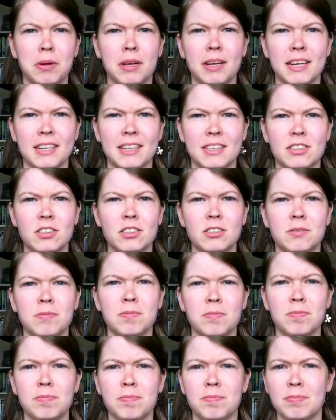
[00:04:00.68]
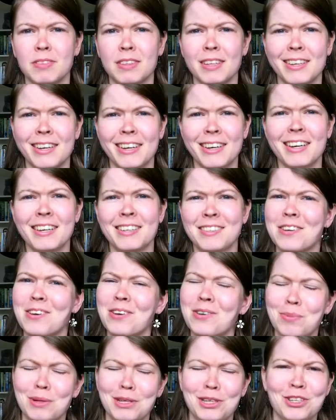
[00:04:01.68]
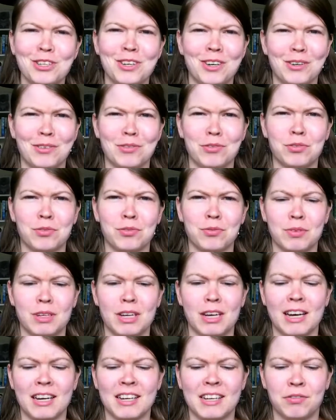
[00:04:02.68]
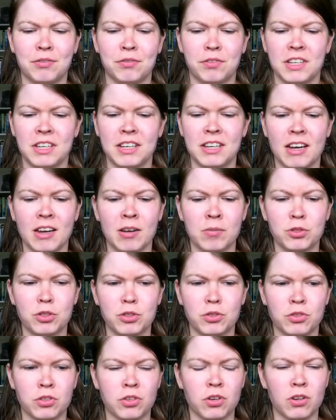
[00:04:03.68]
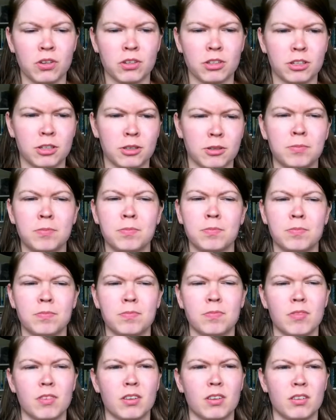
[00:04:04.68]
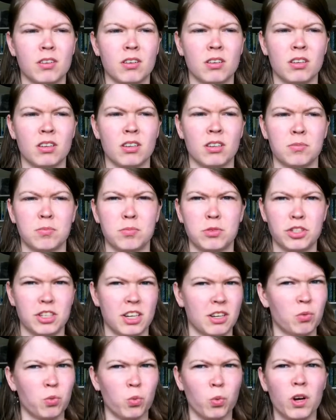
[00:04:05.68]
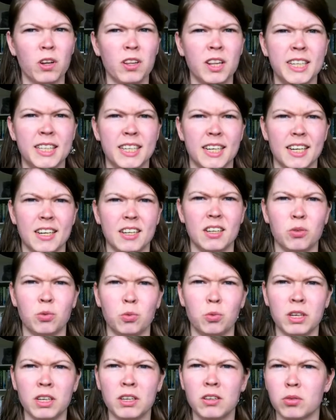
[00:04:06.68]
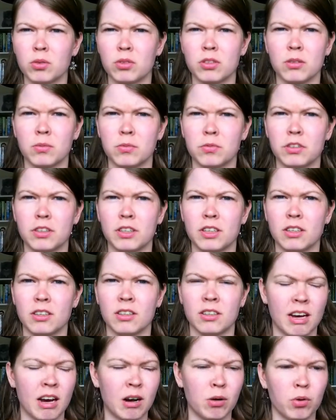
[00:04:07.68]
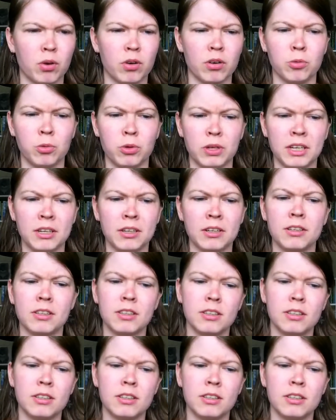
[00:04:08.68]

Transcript: place. It's gonna be tough. I think I'm just gonna set one day a week or something, an hour a week,